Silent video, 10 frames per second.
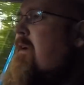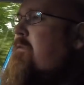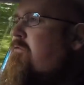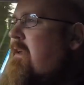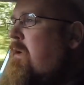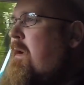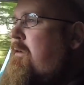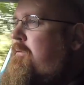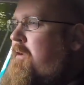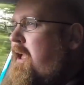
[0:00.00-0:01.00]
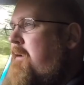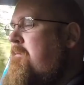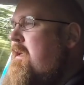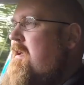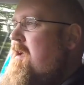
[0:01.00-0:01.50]
really well for you.
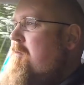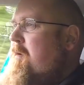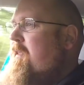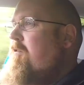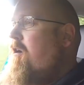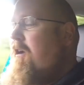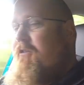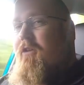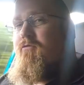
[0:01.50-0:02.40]
But there are actually